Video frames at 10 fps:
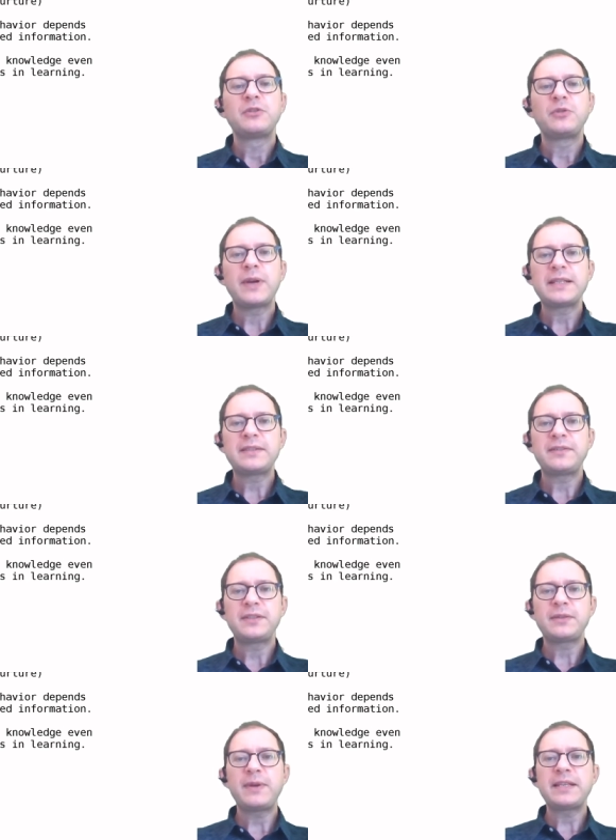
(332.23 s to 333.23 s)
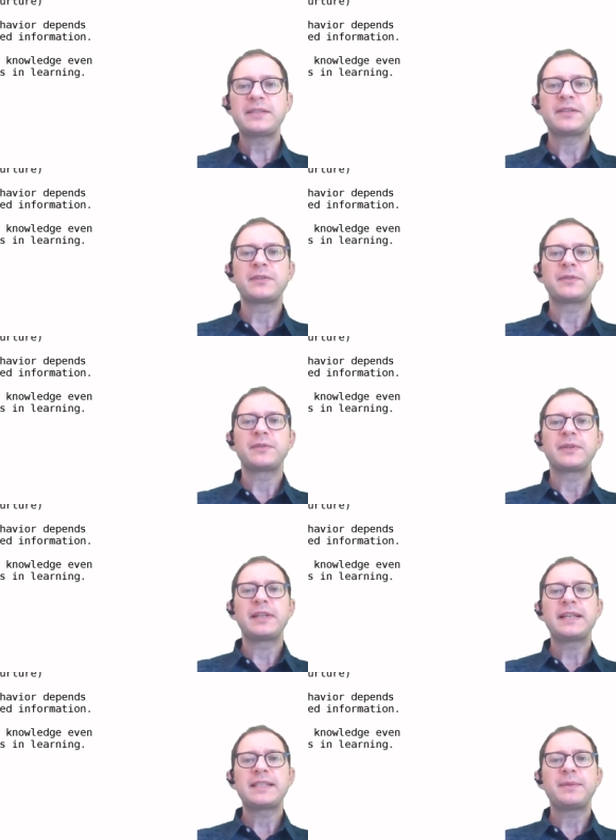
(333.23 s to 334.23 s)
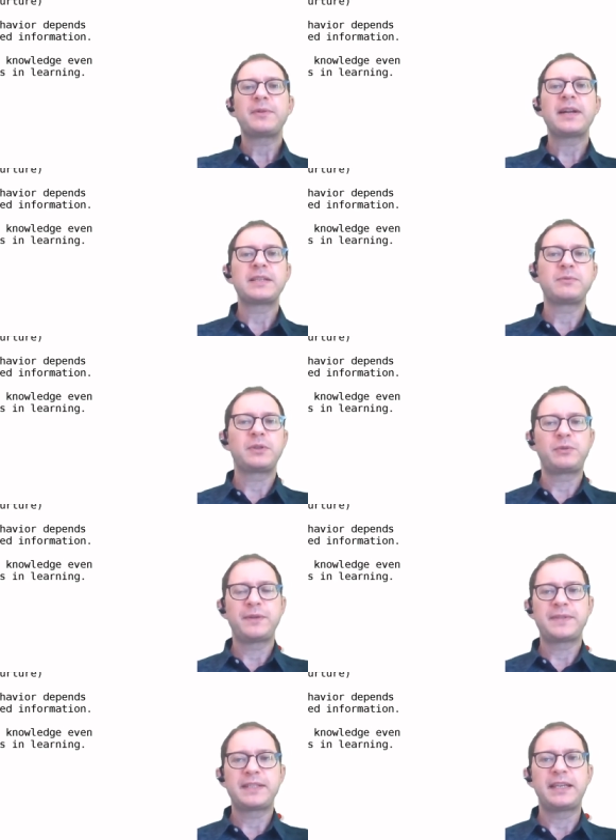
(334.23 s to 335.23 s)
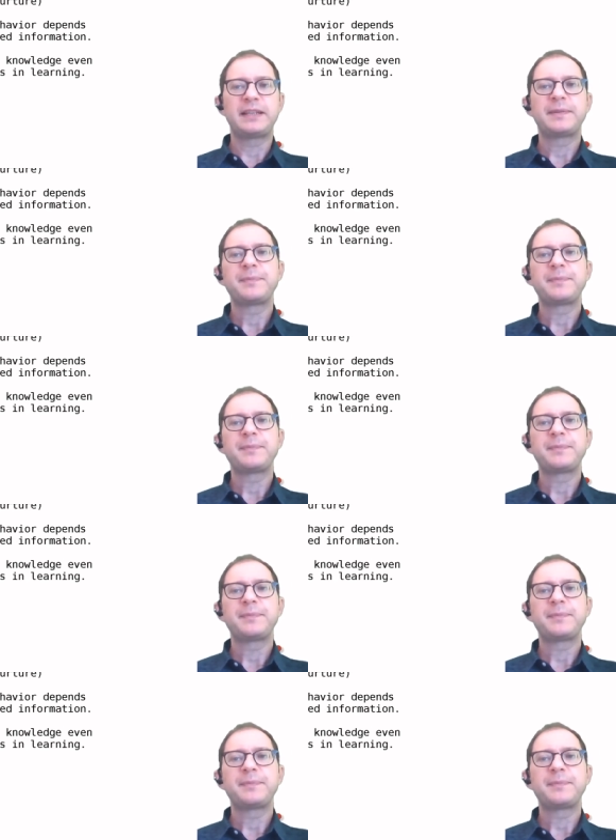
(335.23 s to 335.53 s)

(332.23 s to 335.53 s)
To answer this question, let's summarize what we have seen.